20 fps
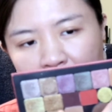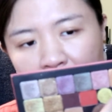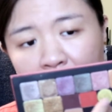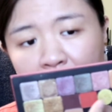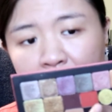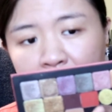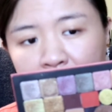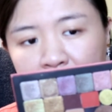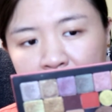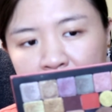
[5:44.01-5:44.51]

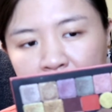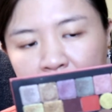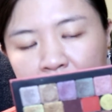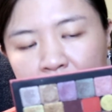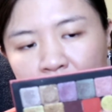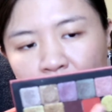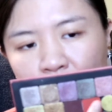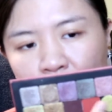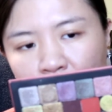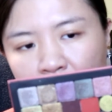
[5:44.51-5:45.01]
And these
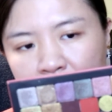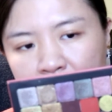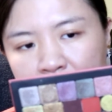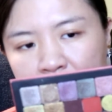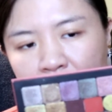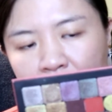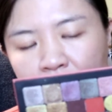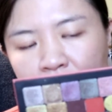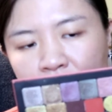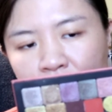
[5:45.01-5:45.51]
little ones
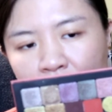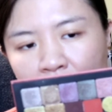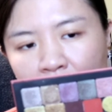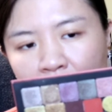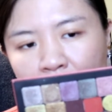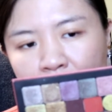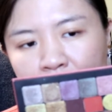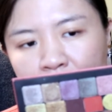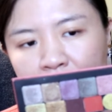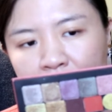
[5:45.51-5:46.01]
are
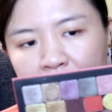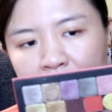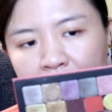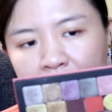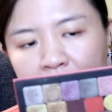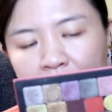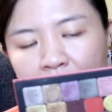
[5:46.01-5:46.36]
from the